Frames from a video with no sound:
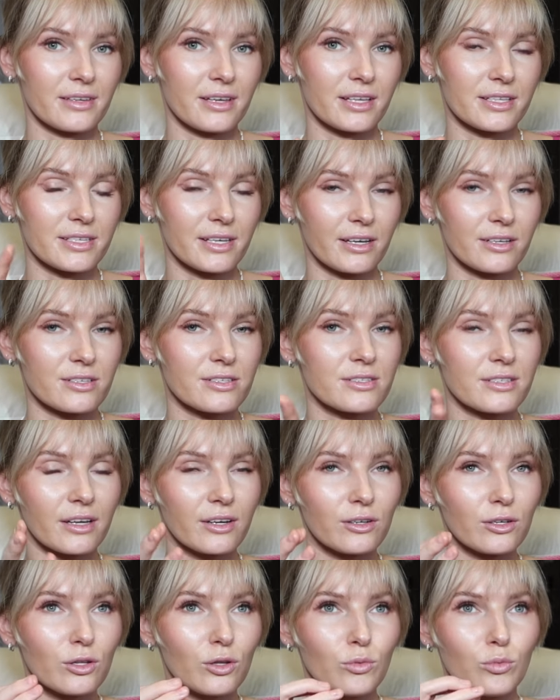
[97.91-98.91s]
It's like a
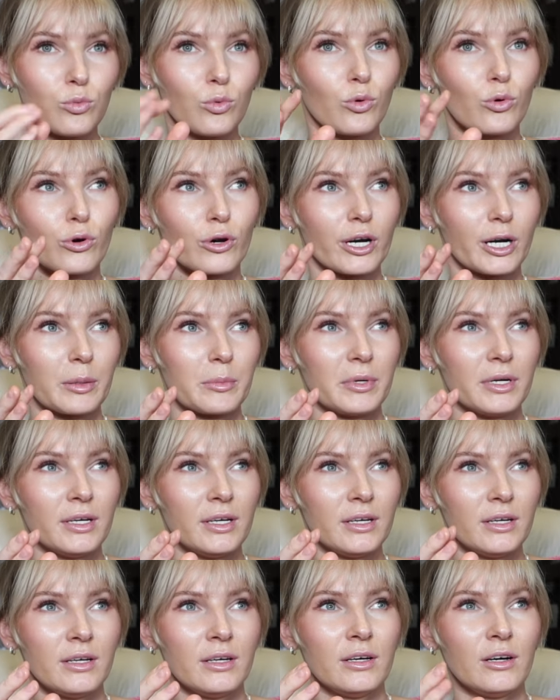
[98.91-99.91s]
subtle, warm,
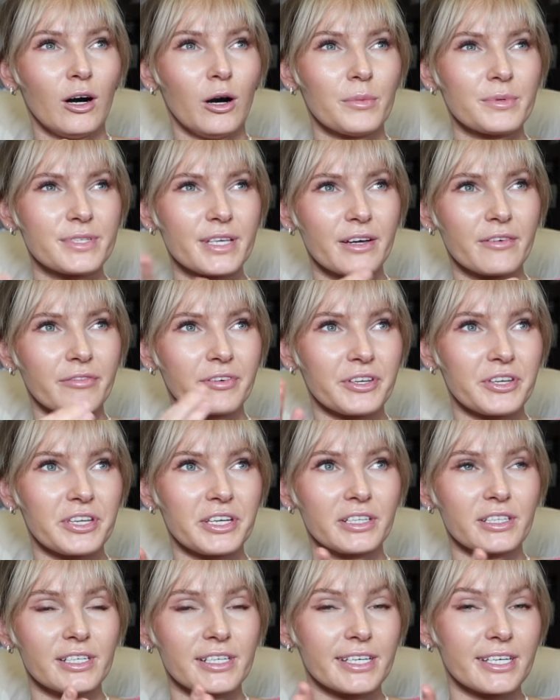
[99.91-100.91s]
almost like
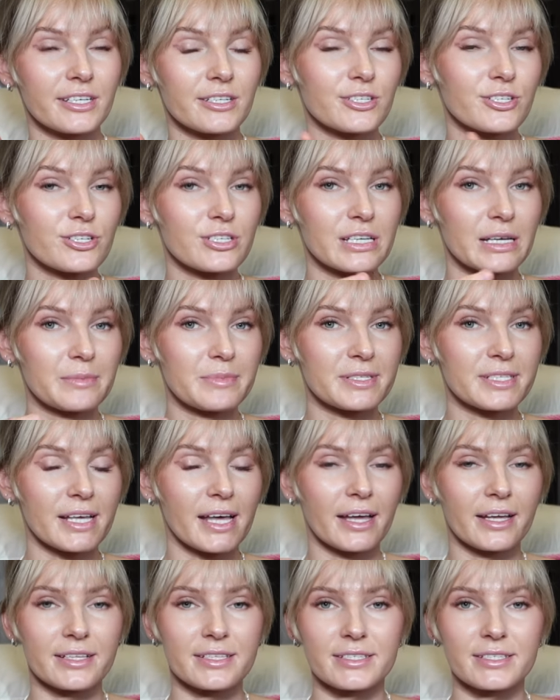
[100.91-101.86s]
vanilla-ish type scent.